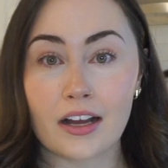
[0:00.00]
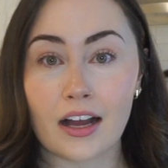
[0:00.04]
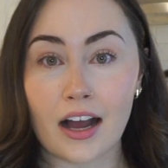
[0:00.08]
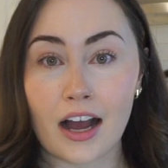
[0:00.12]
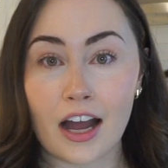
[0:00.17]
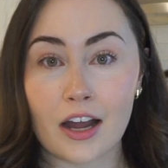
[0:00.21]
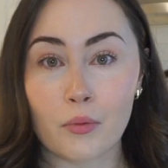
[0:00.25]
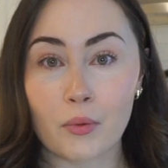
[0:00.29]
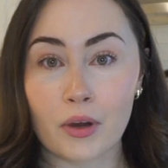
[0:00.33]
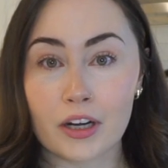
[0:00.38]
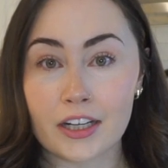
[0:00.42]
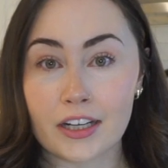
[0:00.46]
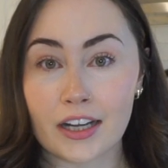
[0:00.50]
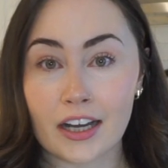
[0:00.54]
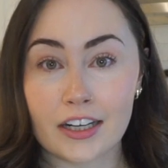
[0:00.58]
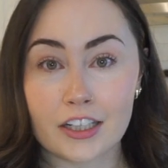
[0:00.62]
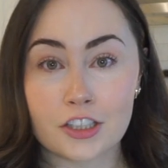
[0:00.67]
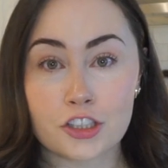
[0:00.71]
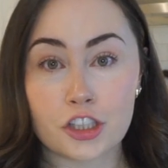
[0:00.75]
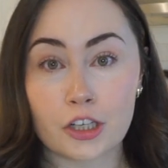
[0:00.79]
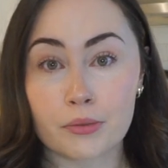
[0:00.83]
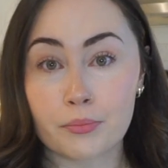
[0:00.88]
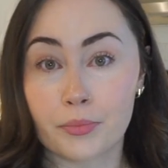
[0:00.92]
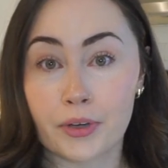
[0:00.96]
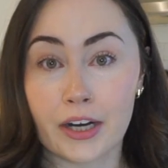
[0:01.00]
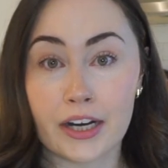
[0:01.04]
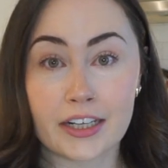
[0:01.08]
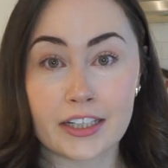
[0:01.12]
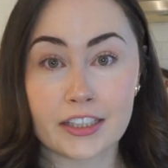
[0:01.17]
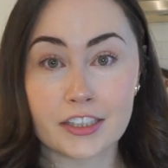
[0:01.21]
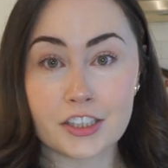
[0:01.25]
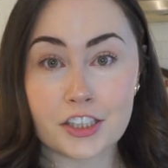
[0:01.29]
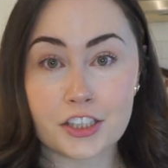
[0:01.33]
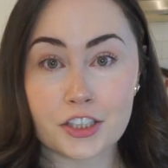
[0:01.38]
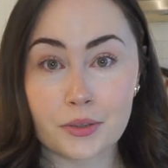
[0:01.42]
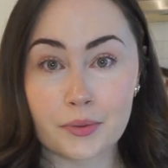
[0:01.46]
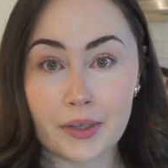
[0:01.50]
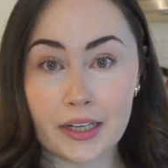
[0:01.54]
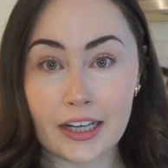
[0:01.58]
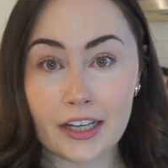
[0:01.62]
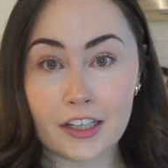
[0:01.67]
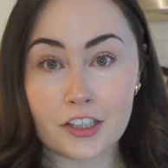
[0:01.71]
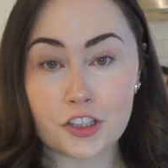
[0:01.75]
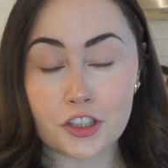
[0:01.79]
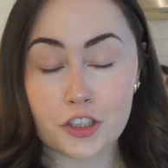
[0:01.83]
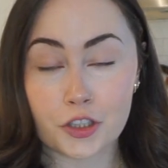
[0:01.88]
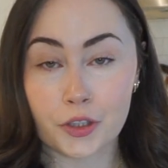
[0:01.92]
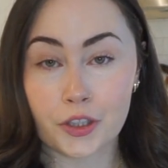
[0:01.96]
I want to kind of jump right into it
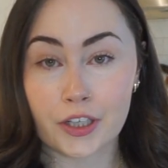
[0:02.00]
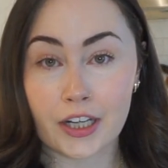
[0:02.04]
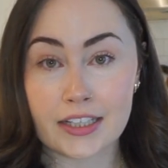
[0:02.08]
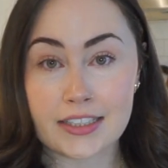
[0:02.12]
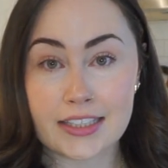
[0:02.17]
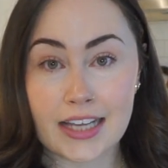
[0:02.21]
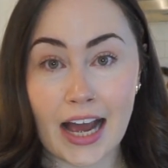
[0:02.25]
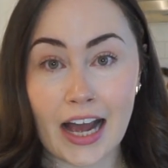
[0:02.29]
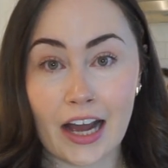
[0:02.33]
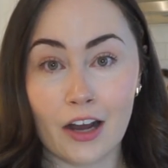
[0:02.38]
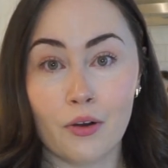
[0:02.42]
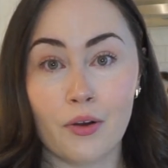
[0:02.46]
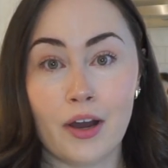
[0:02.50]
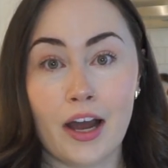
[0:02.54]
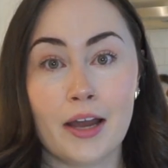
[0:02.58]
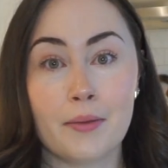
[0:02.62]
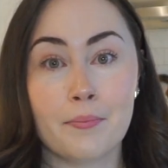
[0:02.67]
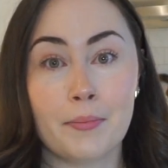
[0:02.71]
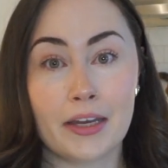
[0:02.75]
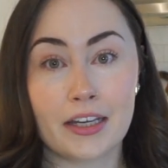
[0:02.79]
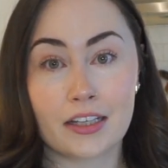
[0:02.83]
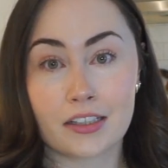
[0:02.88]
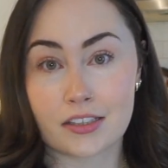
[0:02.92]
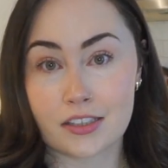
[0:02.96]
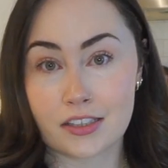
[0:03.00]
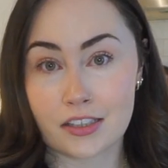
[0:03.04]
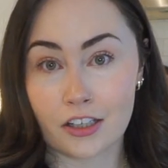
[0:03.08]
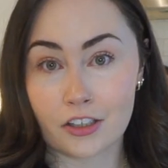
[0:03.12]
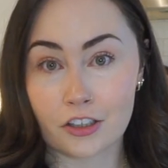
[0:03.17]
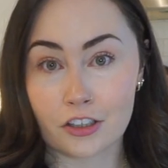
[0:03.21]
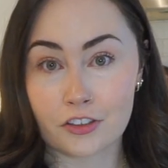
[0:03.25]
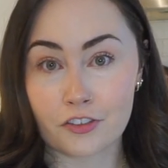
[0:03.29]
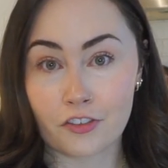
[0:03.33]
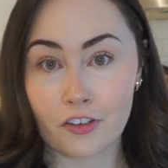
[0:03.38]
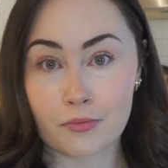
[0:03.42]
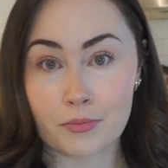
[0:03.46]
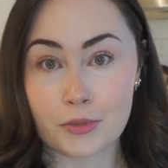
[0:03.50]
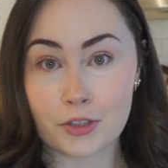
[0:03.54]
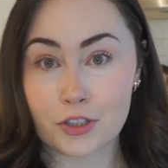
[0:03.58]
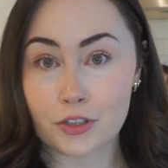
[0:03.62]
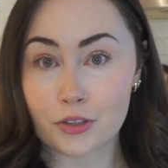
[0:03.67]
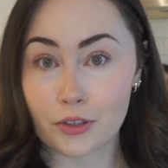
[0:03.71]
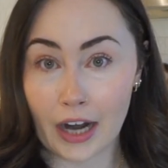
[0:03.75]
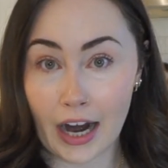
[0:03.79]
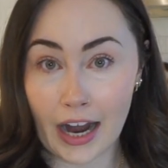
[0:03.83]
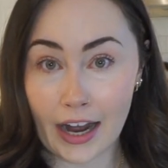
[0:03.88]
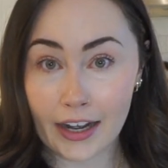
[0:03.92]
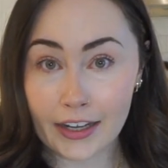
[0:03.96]
and show you guys how I make a starter from
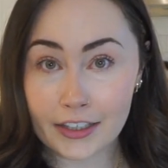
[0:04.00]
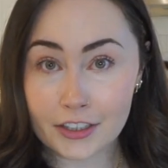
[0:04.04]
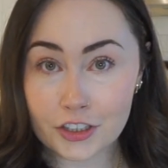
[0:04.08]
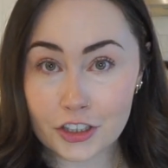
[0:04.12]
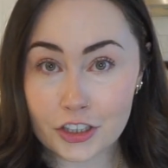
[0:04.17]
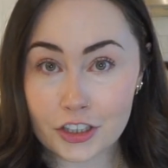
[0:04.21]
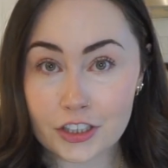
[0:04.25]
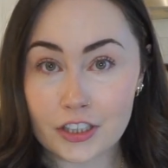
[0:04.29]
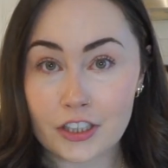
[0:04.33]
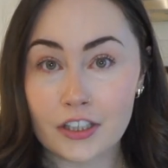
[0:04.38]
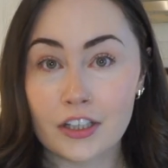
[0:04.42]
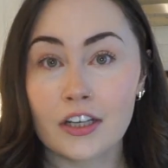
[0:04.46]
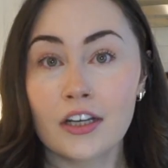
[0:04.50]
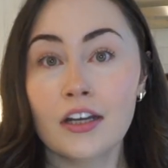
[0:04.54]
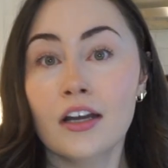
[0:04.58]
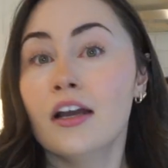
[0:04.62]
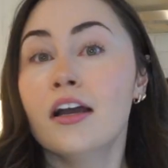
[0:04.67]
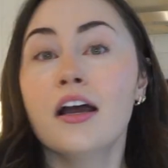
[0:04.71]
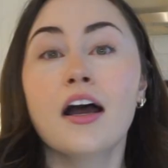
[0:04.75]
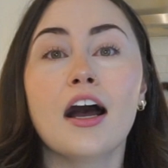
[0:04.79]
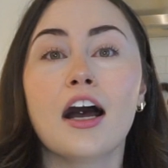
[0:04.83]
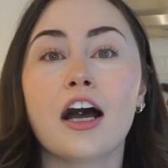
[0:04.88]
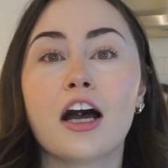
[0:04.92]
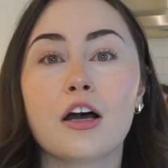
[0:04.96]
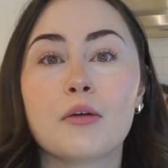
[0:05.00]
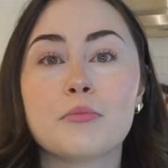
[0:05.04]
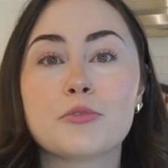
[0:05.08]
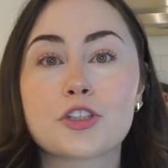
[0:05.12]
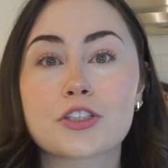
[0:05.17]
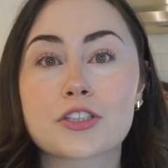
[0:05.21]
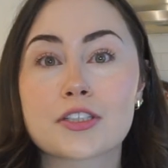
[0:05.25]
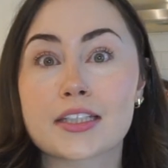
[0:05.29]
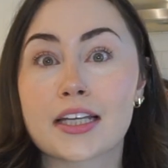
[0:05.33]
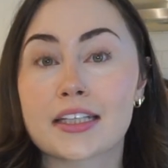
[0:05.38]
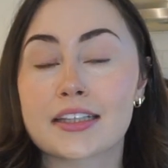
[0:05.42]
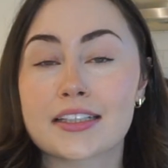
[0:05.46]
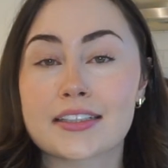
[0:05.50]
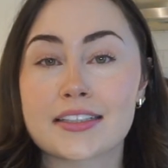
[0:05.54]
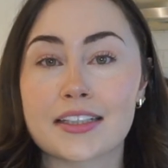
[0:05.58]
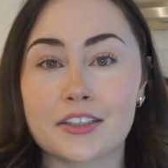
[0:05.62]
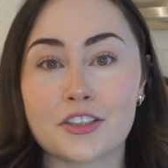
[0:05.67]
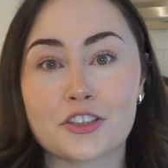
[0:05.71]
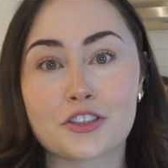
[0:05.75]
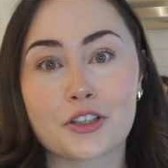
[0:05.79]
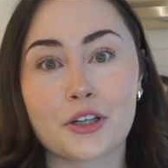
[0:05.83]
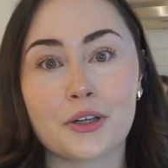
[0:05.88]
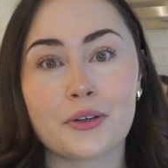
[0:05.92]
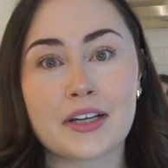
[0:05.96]
scratch. Just so that this
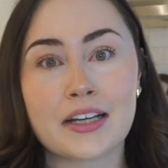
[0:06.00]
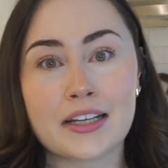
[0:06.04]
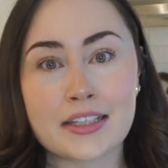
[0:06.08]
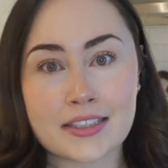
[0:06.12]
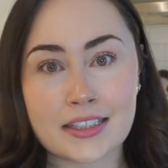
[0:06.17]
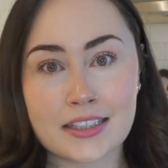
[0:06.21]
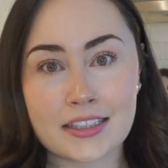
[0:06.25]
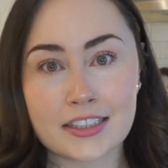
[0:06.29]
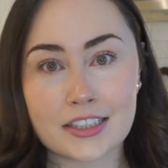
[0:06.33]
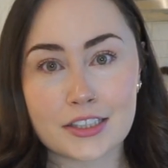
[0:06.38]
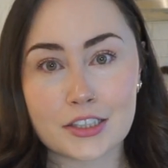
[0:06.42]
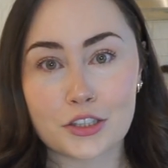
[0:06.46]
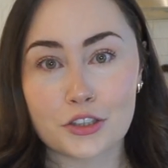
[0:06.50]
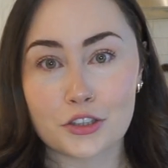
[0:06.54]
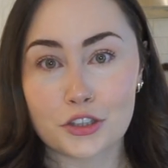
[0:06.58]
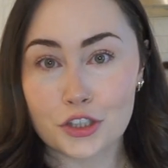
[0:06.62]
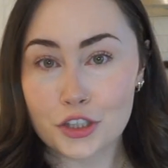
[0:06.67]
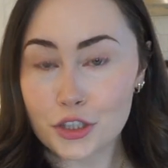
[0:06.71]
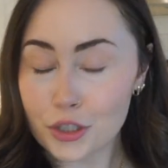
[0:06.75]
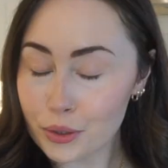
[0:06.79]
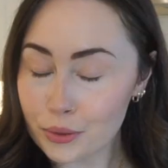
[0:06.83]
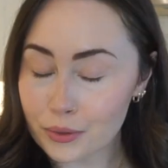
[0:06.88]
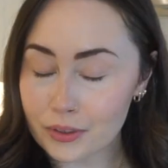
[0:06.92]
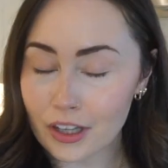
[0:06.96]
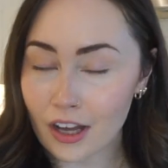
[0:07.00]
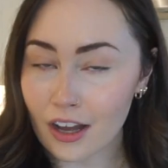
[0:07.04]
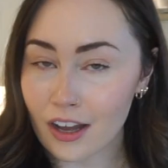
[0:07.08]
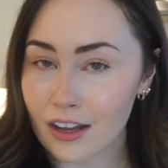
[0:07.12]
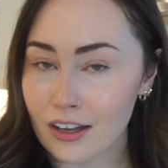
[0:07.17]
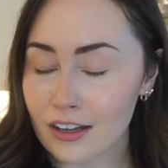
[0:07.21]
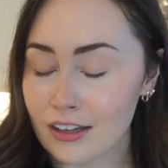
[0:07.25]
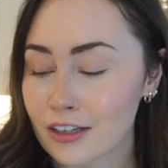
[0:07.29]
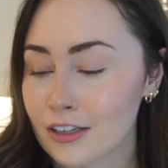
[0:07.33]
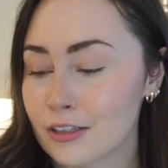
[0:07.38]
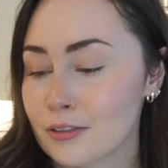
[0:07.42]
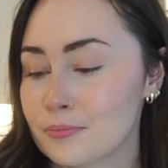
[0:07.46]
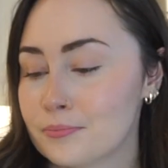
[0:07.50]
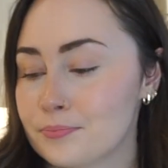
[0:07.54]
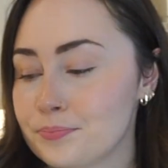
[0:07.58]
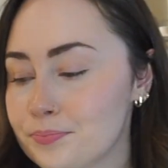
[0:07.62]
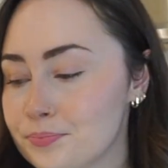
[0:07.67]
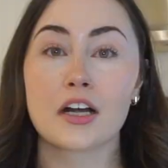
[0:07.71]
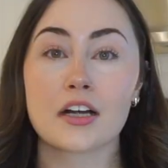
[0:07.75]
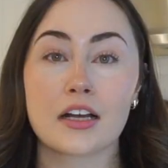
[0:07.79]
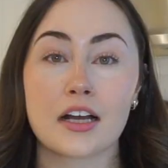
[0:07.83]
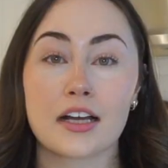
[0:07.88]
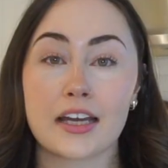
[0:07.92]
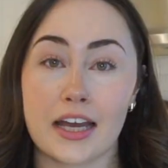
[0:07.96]
intro isn't too long.
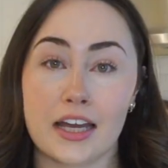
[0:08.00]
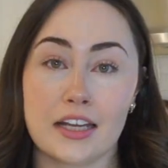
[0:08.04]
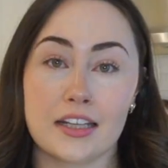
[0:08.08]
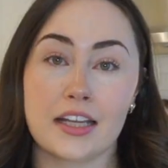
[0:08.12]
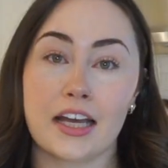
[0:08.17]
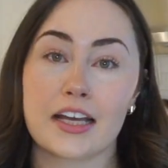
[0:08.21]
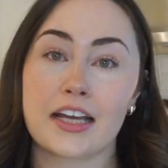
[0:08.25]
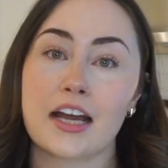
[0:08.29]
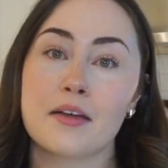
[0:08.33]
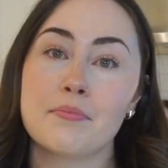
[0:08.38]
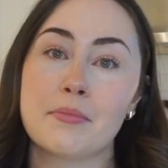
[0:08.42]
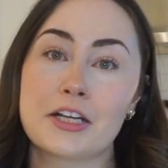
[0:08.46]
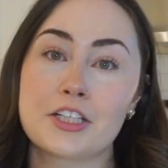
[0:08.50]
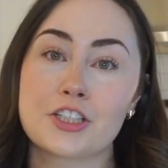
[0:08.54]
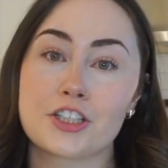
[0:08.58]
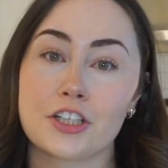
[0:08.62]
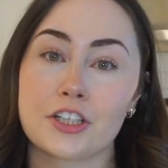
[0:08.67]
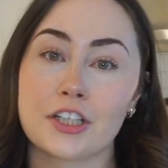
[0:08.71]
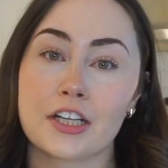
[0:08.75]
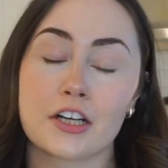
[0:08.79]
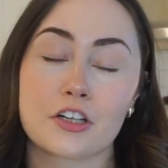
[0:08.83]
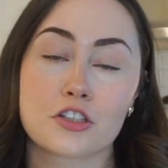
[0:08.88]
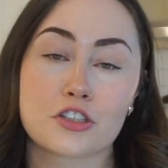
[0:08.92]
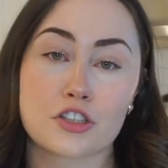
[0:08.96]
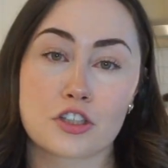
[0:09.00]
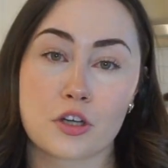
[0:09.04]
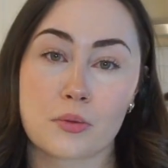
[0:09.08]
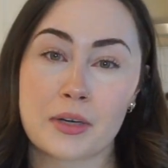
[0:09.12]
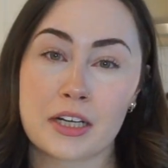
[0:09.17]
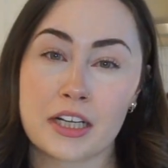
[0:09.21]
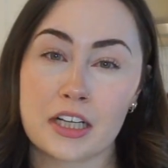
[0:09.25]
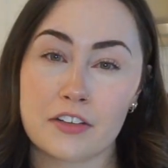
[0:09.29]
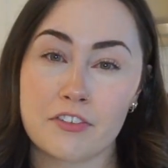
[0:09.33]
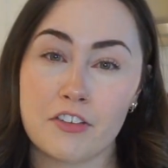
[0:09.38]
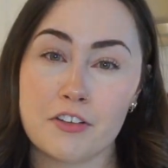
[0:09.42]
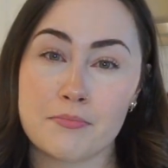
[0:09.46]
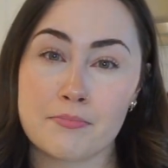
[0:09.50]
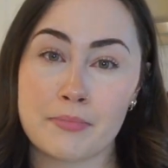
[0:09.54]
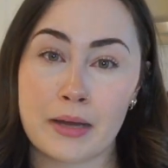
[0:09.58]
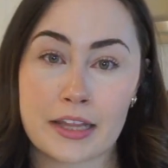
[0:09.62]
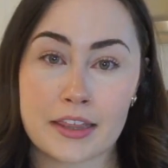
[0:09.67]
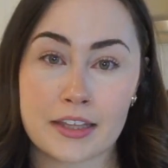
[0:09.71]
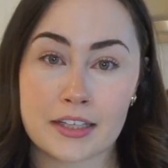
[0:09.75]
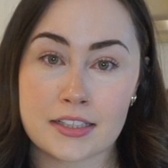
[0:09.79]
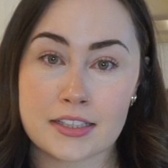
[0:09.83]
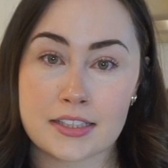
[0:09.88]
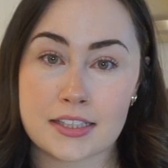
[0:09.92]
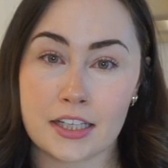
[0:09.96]
Again, like I mentioned, there are so many different
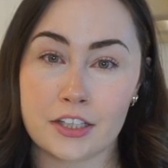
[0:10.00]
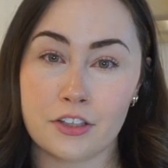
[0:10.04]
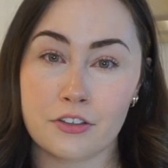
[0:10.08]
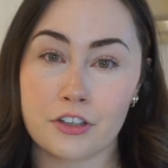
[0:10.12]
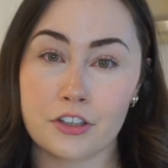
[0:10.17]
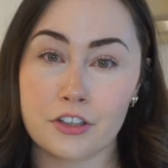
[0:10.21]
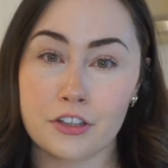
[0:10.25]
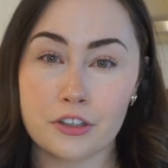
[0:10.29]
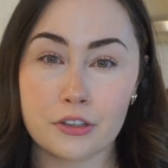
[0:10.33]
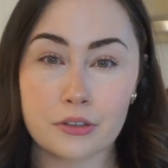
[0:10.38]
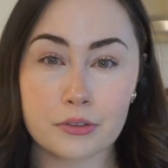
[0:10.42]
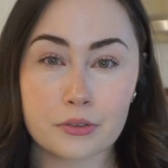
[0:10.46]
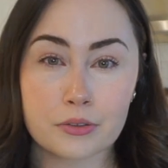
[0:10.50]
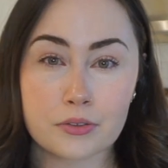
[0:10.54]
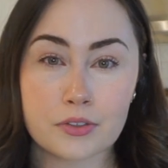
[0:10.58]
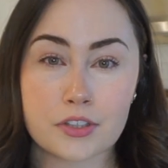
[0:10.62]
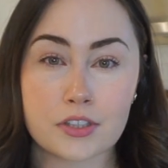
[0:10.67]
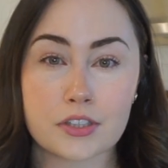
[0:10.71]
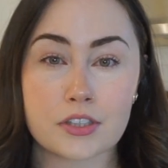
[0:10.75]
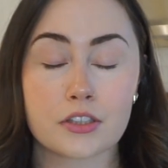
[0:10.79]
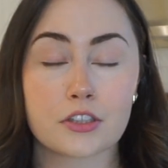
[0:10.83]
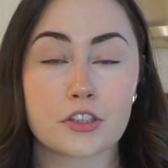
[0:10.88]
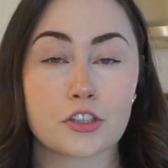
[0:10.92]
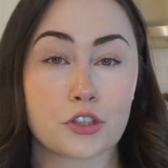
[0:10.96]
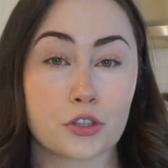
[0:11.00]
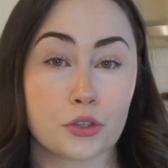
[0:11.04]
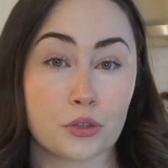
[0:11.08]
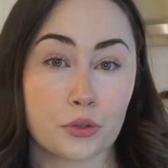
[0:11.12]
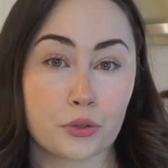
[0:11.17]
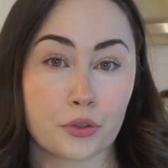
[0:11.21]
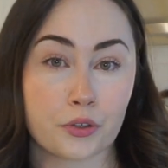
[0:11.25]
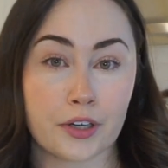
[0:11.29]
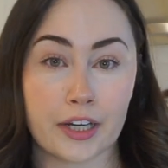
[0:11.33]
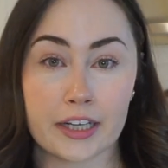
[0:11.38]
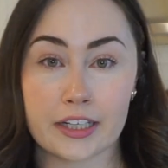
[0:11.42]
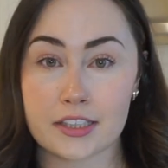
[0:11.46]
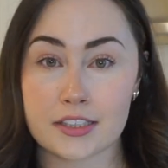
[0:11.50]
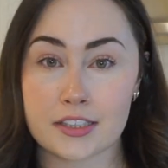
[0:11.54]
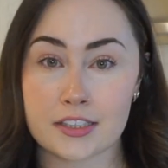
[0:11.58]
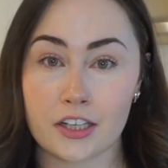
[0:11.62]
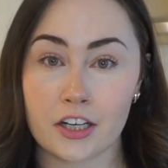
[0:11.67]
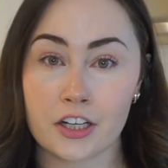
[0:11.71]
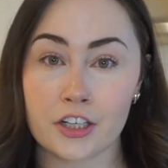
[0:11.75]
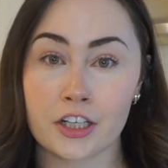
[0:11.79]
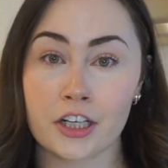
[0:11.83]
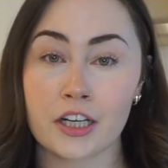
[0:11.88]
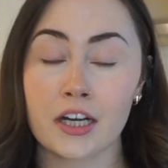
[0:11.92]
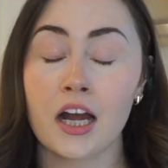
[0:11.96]
methods that you can use to create a
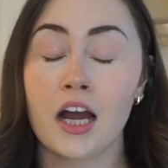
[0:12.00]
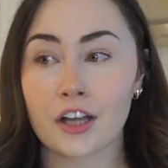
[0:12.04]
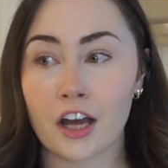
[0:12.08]
starter.